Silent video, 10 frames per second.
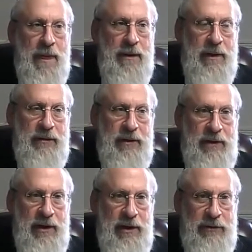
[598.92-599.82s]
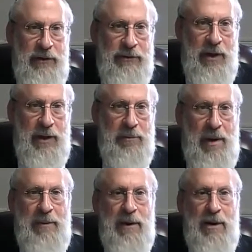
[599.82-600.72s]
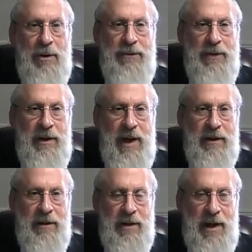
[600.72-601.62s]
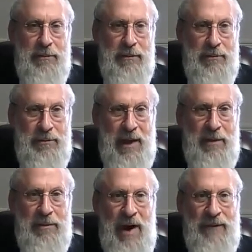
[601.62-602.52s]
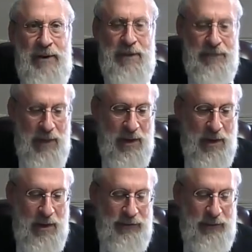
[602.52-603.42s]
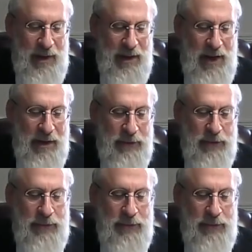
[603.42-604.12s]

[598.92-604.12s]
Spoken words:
he's just a public ofa, not baking privately. So we had heter